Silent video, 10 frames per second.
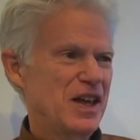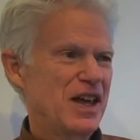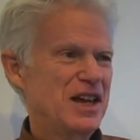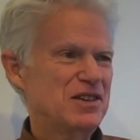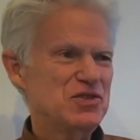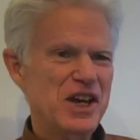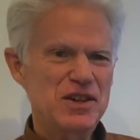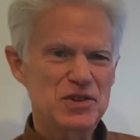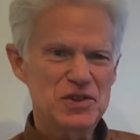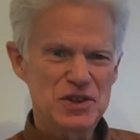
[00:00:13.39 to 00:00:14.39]
it
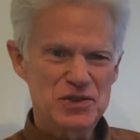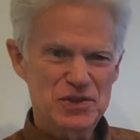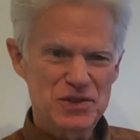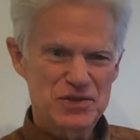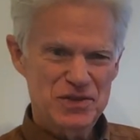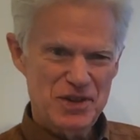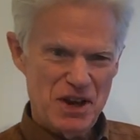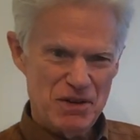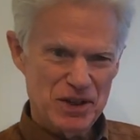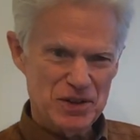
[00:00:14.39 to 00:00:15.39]
changes its
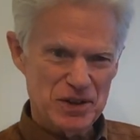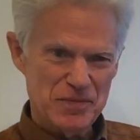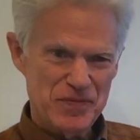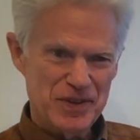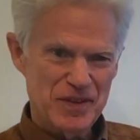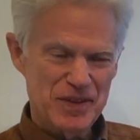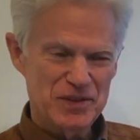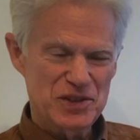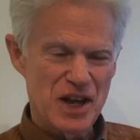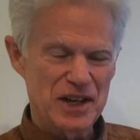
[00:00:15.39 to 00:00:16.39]
character
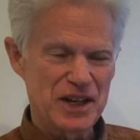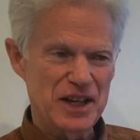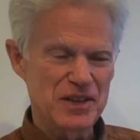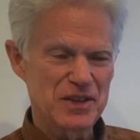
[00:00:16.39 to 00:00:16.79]
slightly.